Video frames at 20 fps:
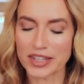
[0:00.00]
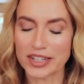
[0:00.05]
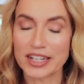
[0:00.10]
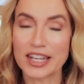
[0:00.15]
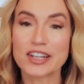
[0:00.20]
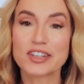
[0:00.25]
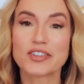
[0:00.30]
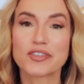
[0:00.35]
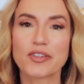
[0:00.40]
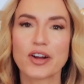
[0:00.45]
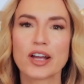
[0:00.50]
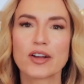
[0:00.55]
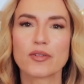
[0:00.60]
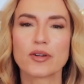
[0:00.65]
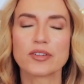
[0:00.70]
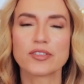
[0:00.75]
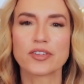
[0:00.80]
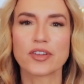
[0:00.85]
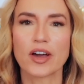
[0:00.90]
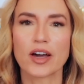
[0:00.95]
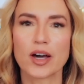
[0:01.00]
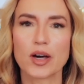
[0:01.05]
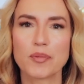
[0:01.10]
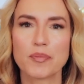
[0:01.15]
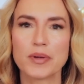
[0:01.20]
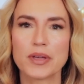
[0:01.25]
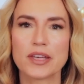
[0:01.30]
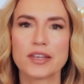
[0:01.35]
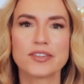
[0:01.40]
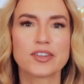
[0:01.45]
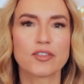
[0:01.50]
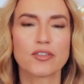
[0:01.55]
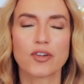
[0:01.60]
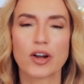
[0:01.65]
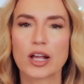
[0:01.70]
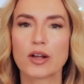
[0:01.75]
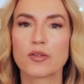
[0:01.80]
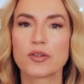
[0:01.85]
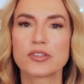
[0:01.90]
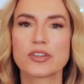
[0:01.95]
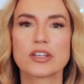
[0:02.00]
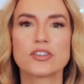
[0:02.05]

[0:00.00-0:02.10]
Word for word: the next fragrance up is a fragrance